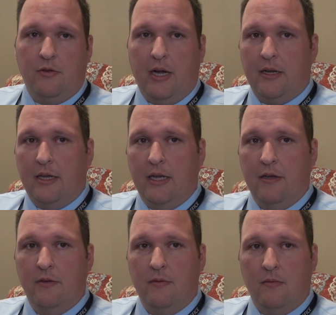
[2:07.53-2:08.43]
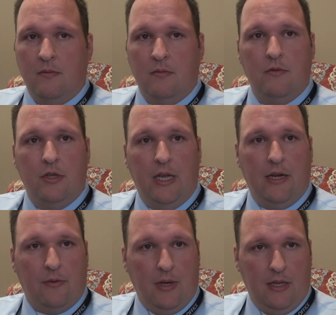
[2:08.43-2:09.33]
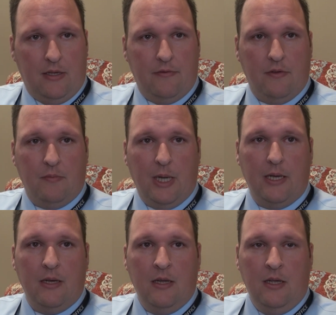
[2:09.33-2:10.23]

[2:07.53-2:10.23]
track down genetic relatives of mine.